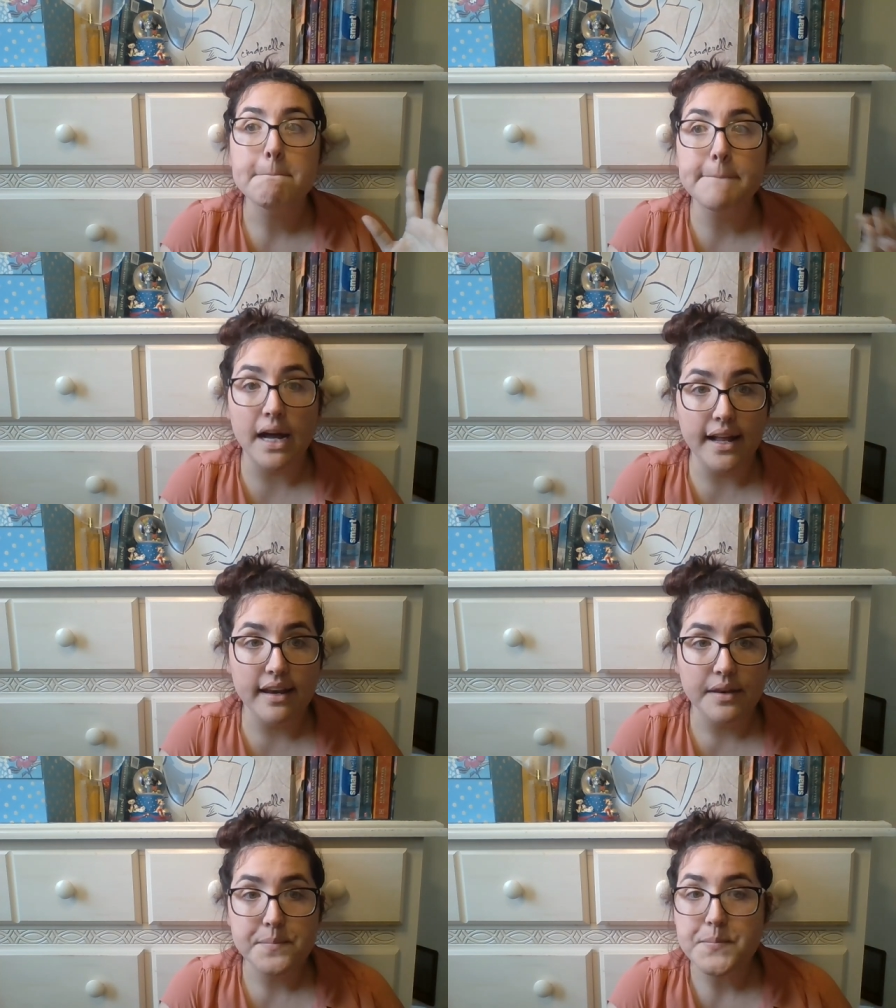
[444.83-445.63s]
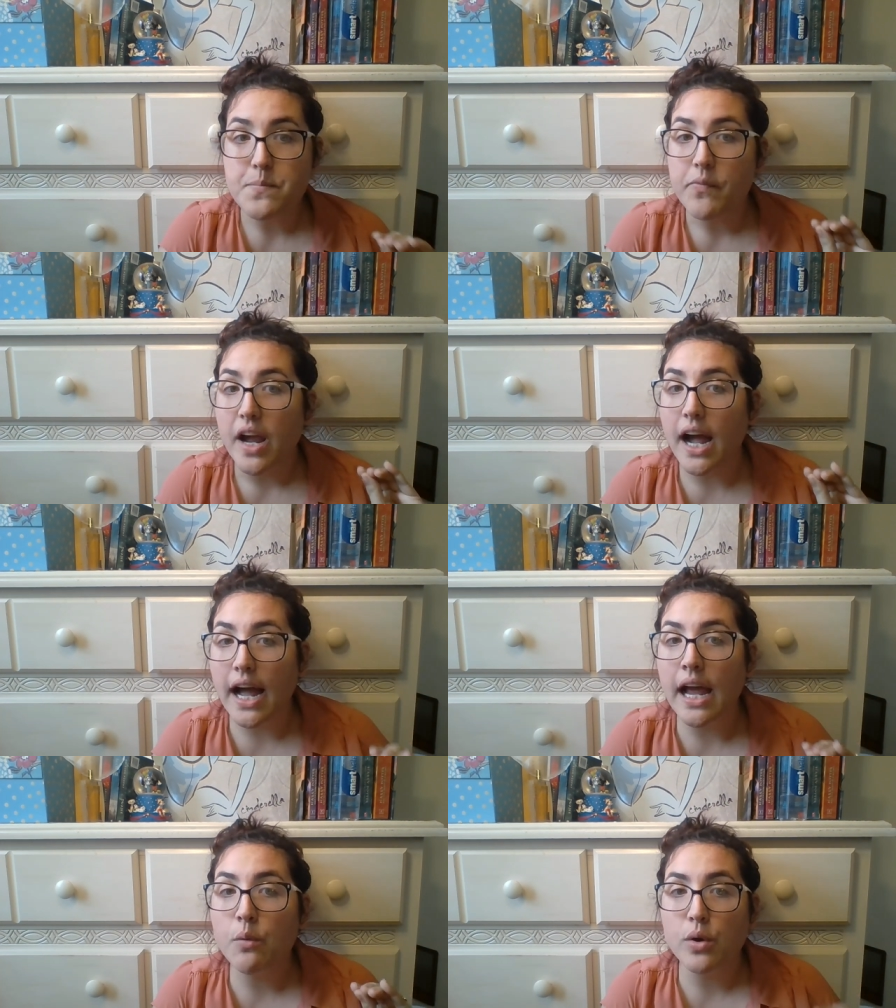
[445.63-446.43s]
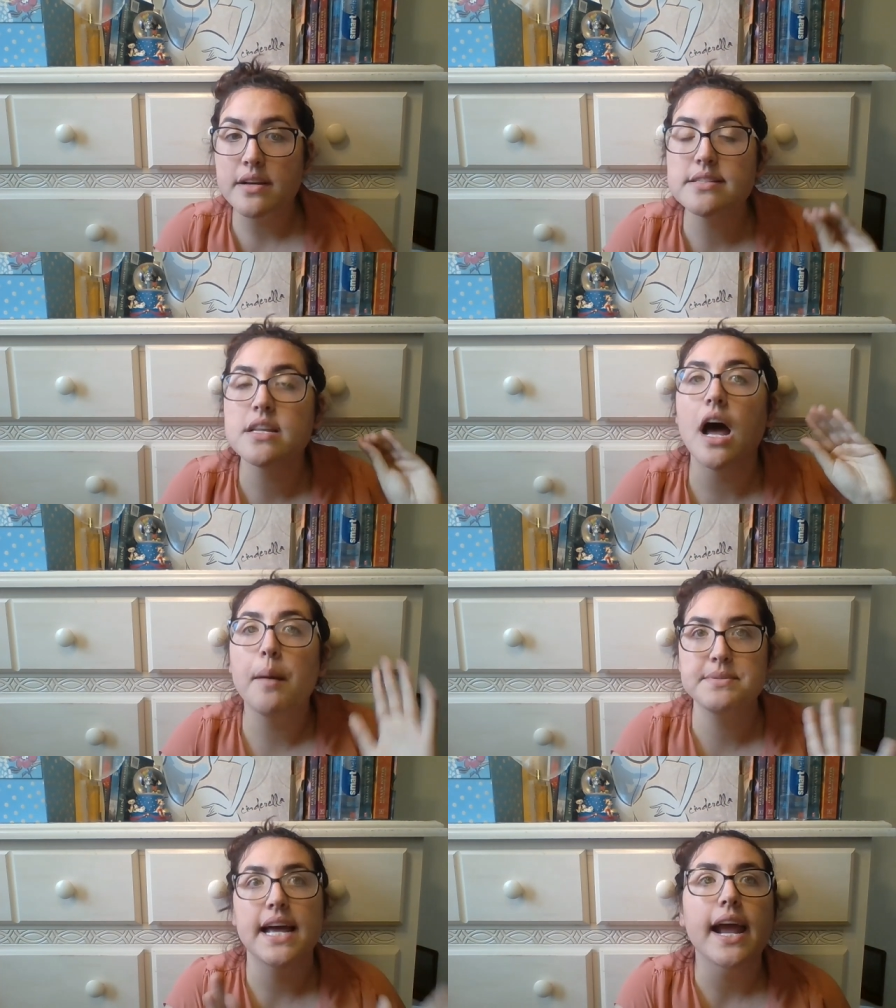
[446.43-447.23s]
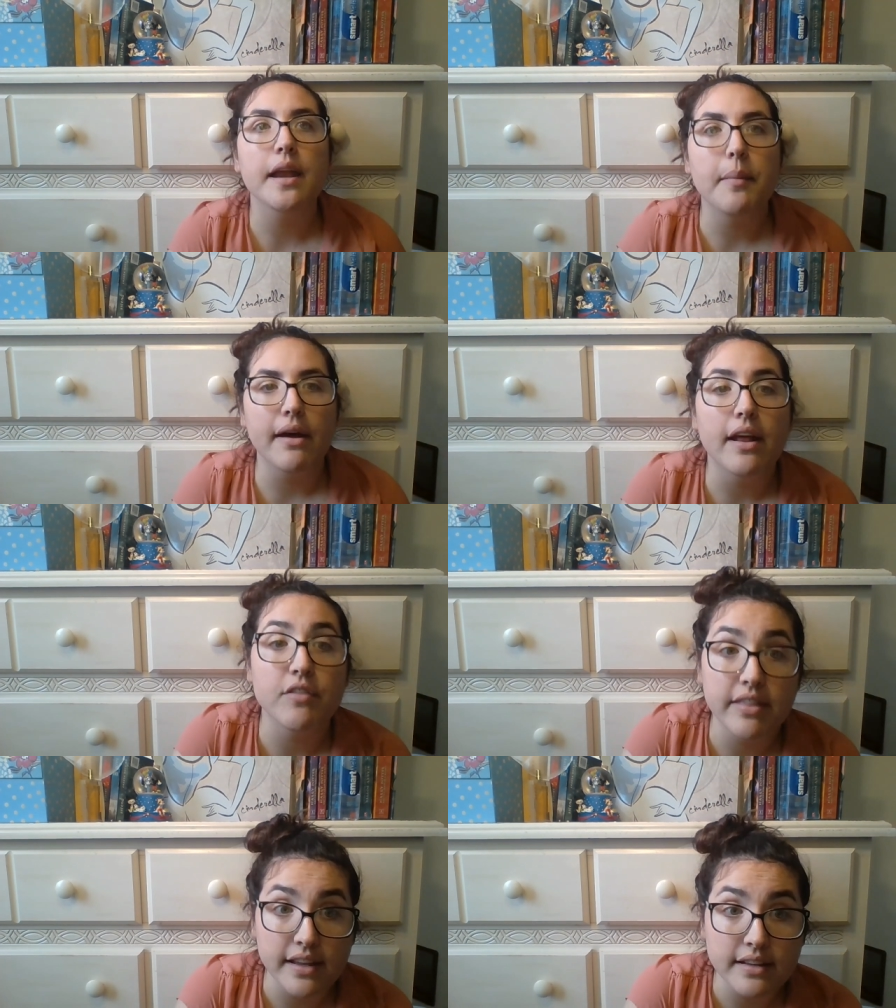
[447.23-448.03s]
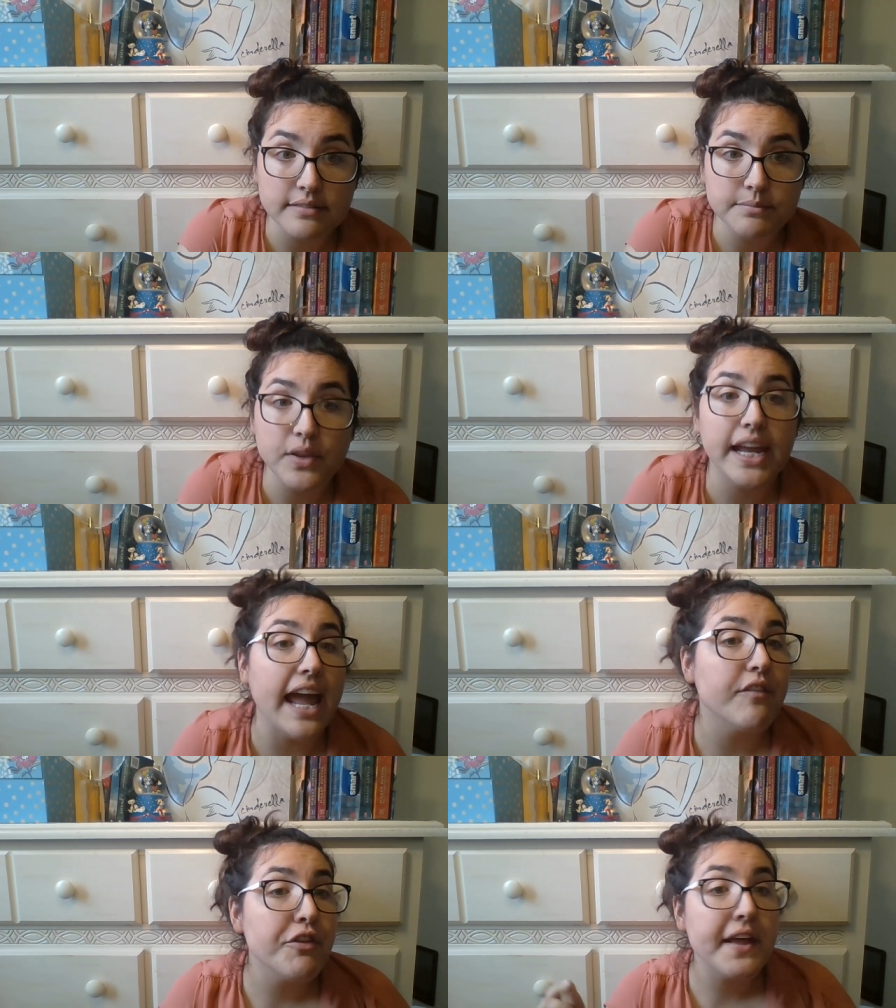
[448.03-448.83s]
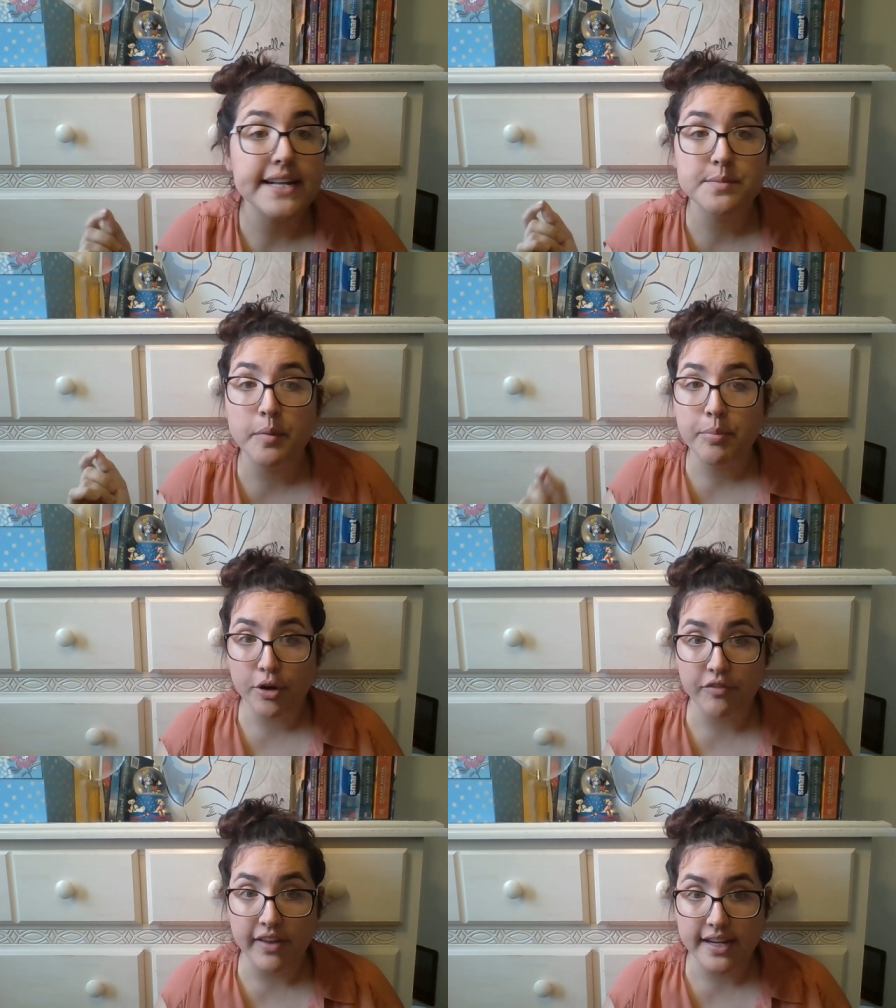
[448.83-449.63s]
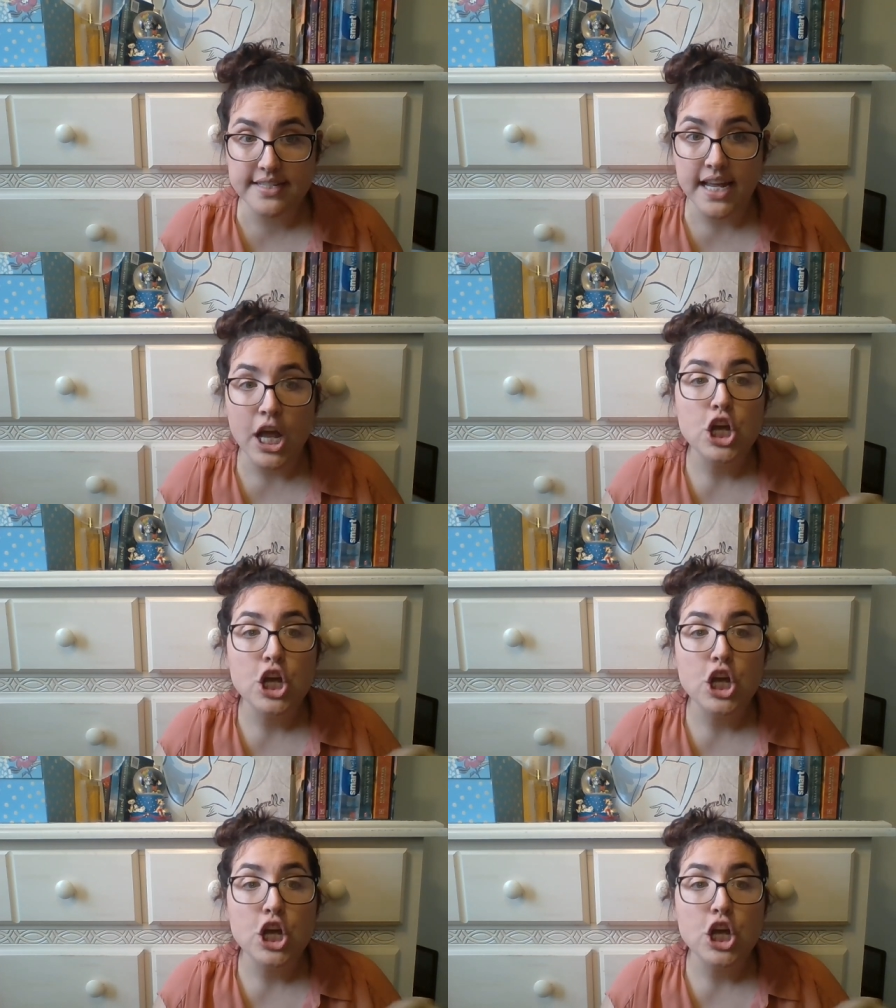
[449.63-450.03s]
But I was uptight about everything. Like everything had to be perfect.